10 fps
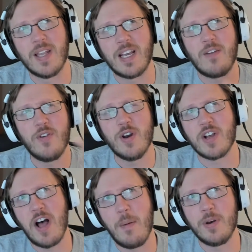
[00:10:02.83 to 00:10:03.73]
Like, if you're a
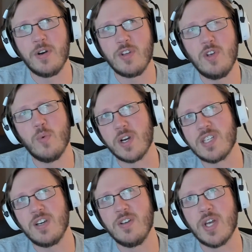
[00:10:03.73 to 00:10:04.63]
commoner, you work
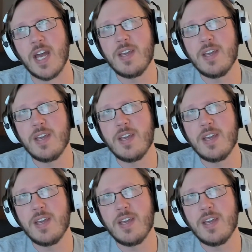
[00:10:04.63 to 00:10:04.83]
till you die.